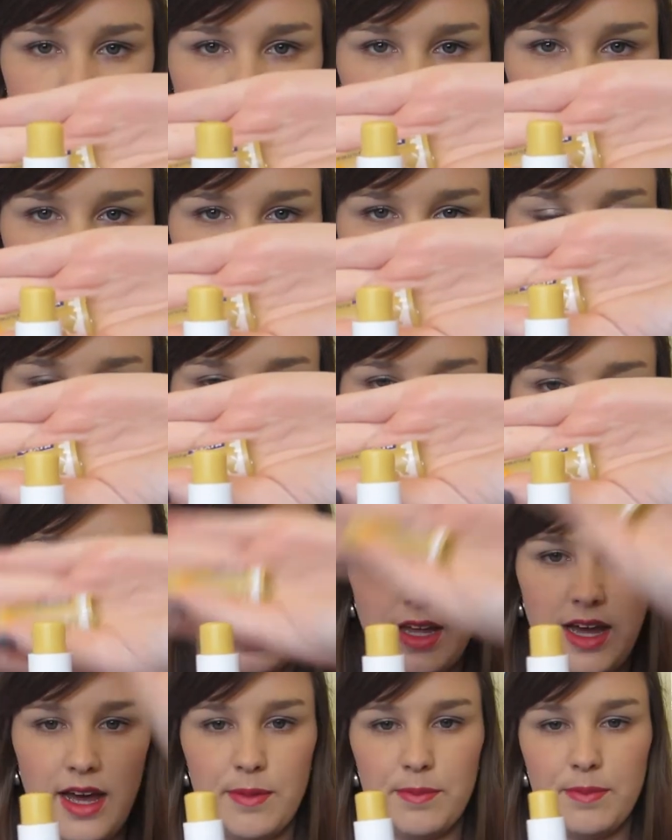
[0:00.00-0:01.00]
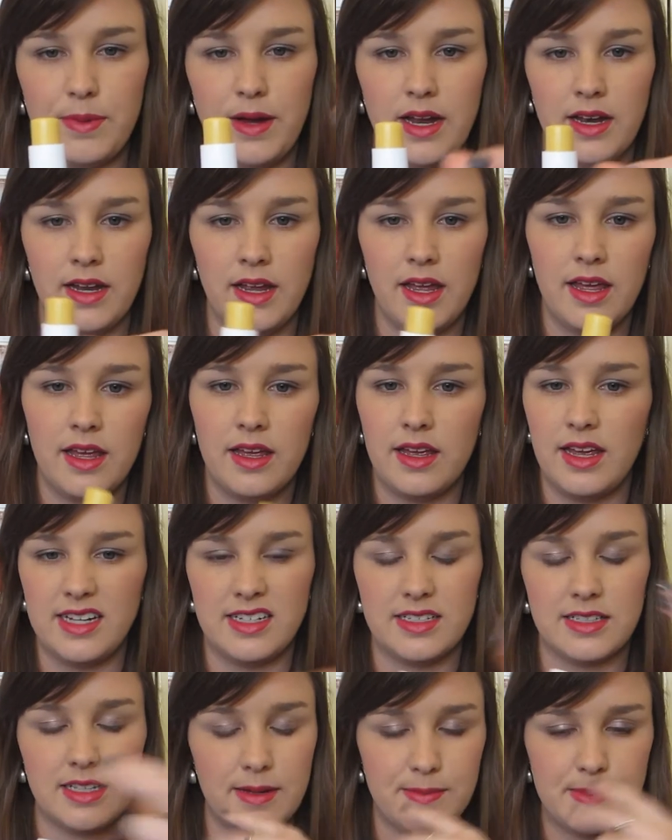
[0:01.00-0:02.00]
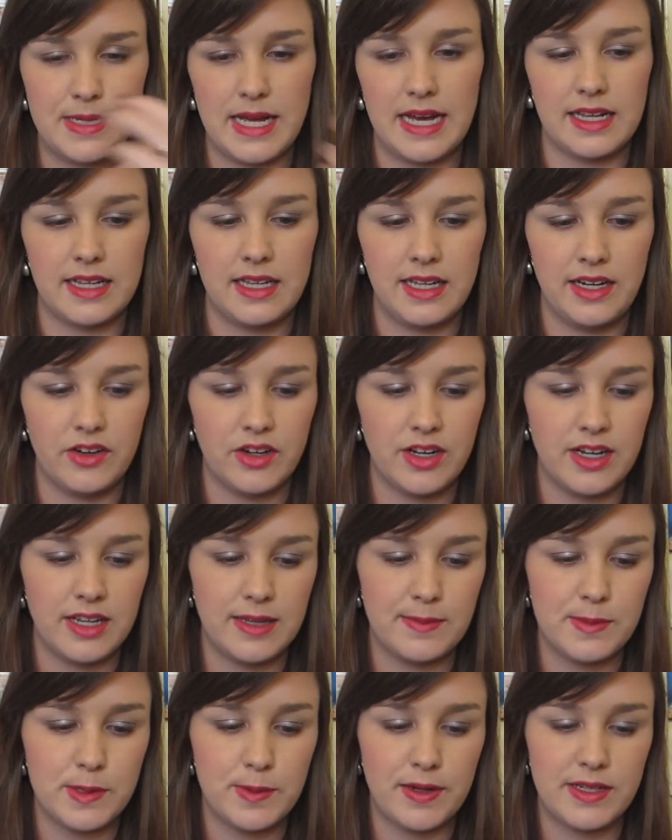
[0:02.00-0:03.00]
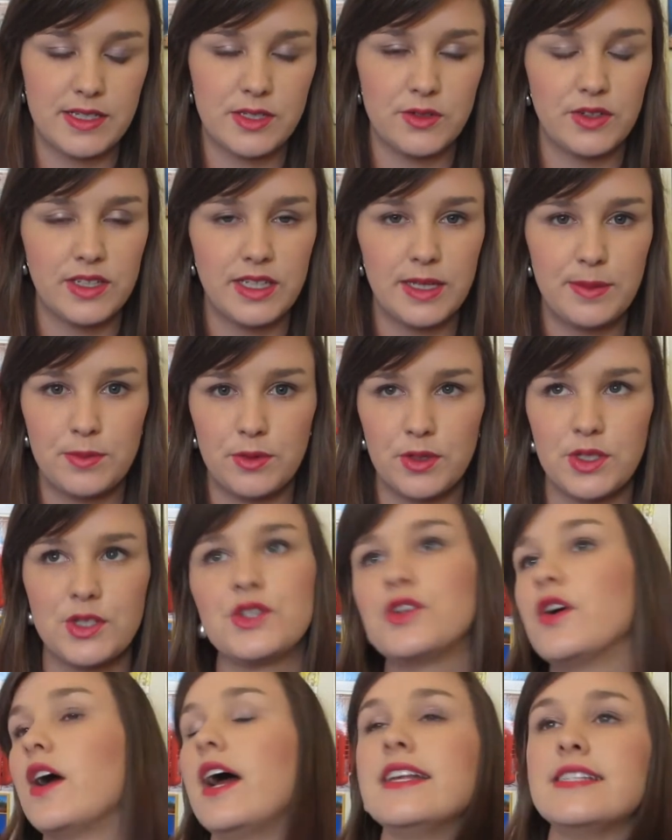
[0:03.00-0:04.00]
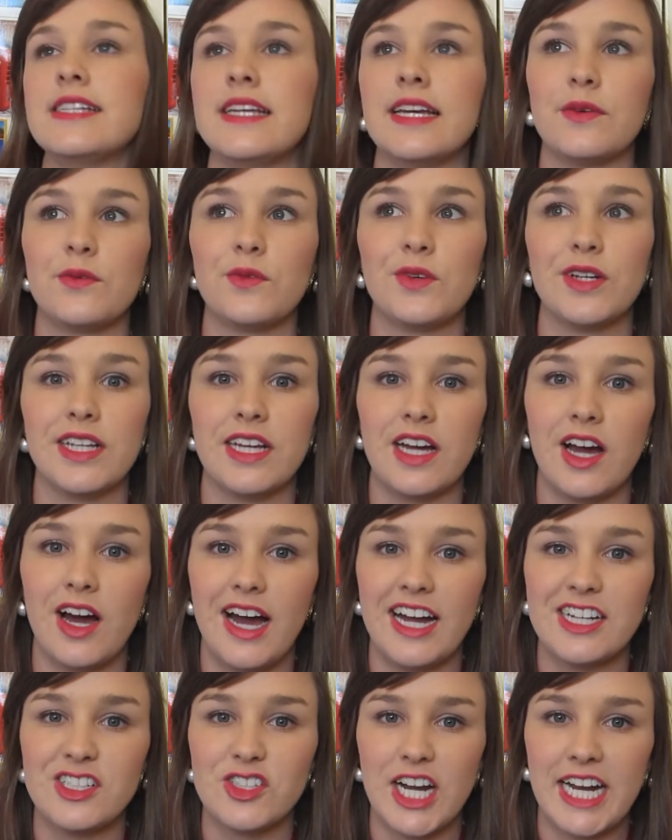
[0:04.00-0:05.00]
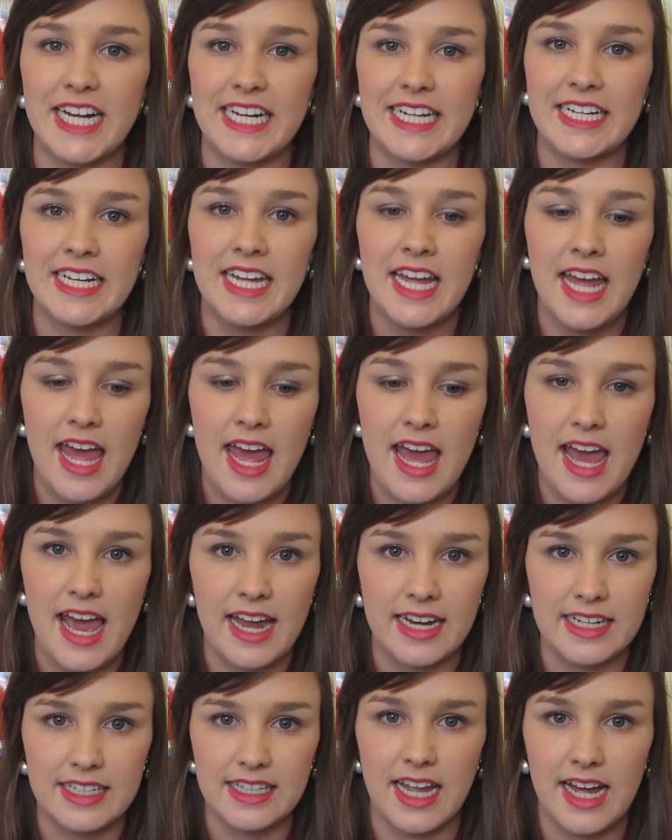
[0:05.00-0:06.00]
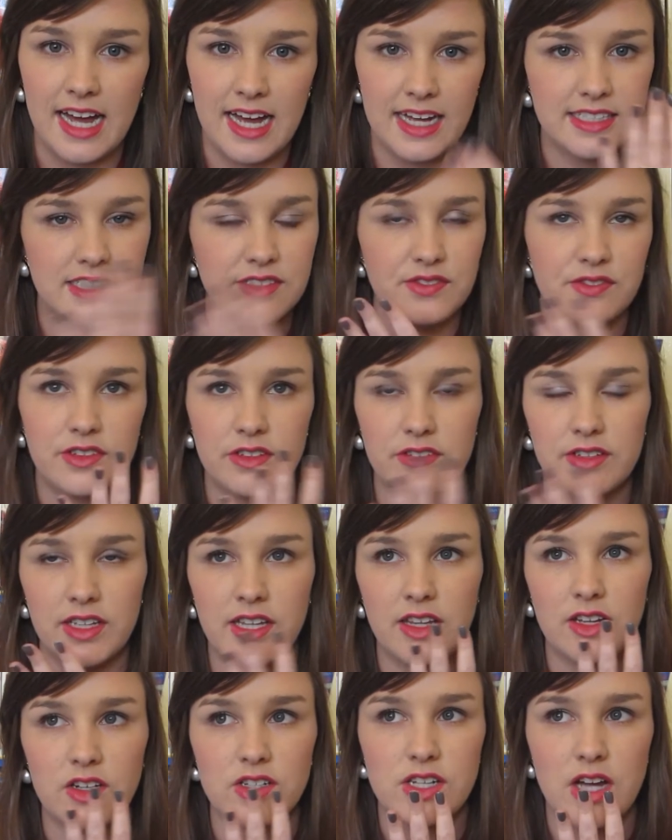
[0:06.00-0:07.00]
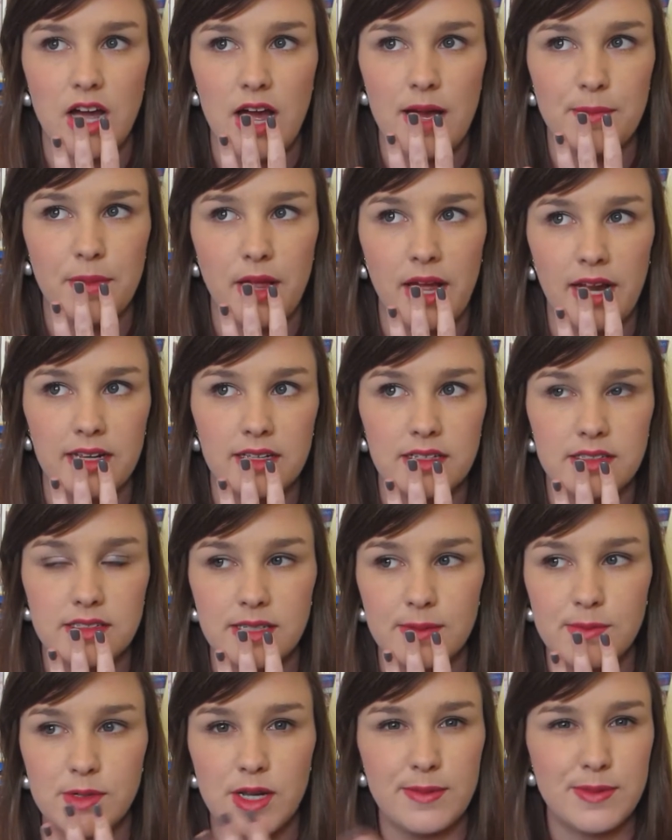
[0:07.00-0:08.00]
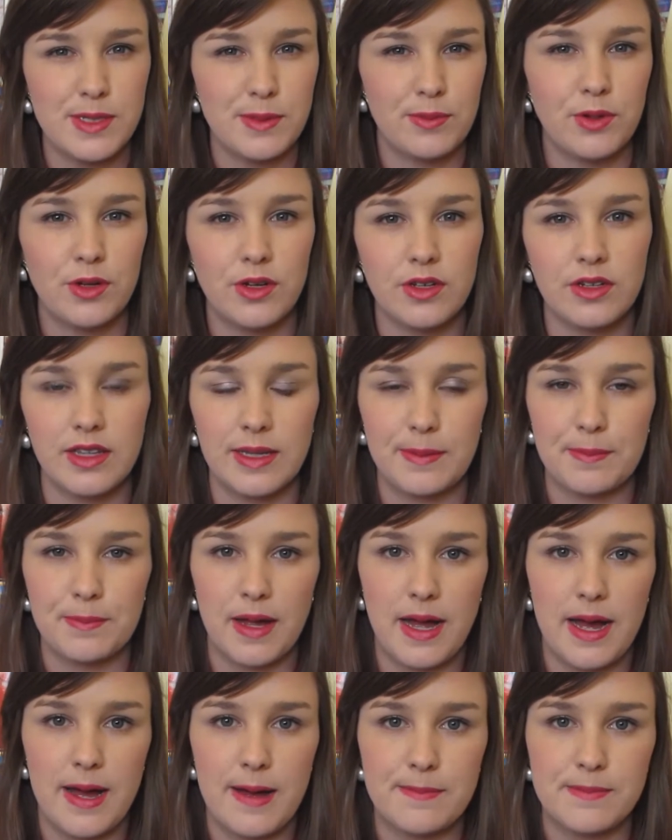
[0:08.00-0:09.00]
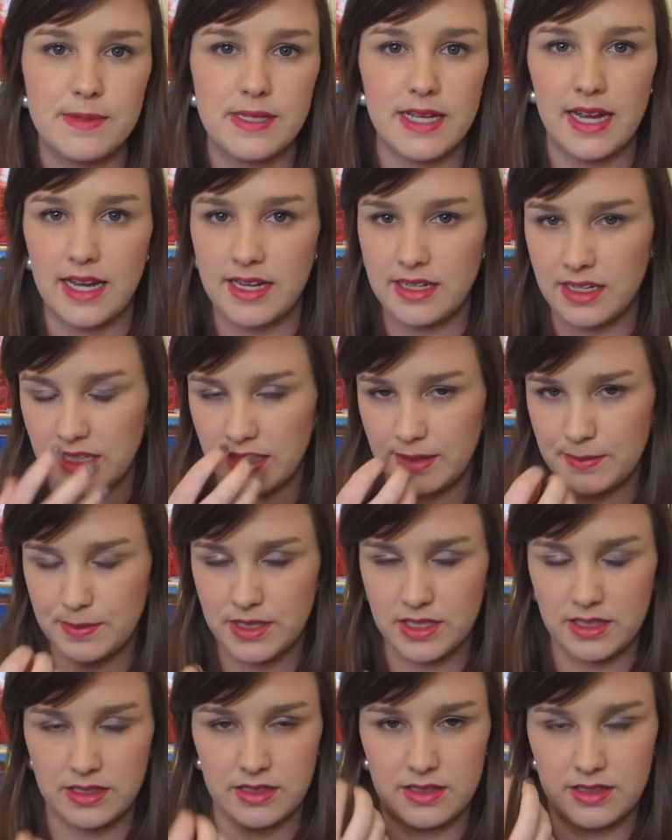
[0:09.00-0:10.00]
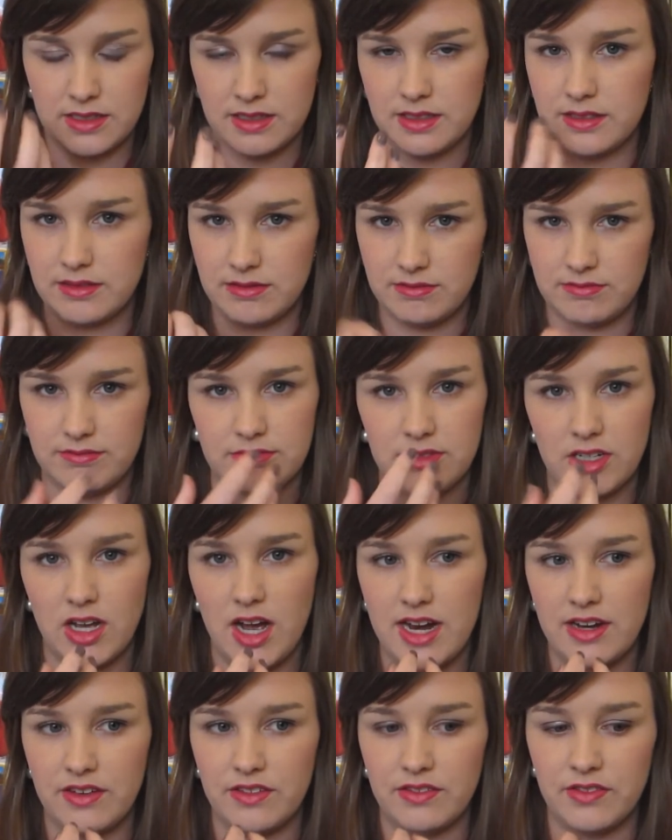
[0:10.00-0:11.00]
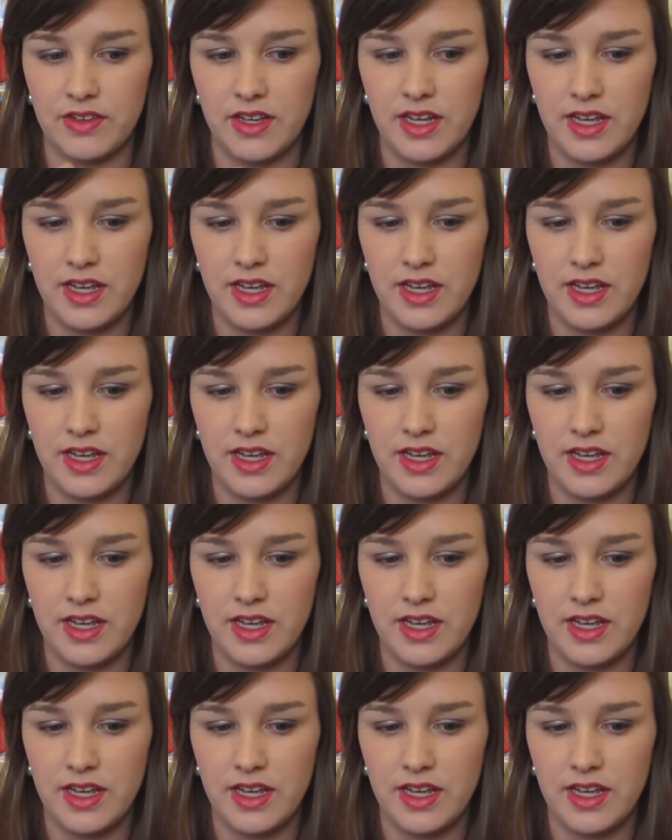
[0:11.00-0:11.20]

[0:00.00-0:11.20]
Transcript: showing you that, but it just comes out clear on your lips, but it's really moisturizing and really hydrating, and it lasts for a really long time. Like, sometimes you put on lip balms and your lips just kind of